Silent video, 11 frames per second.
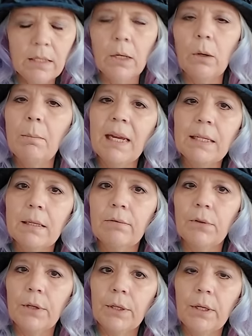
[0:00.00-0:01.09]
So it makes
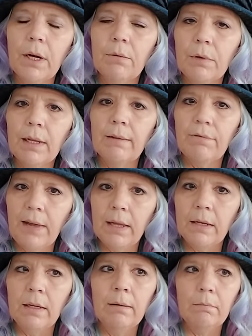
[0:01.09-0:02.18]
it for a really
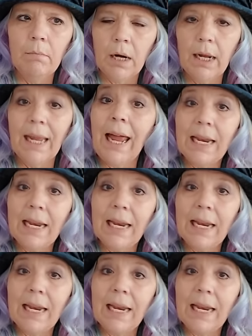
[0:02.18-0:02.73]
fun market,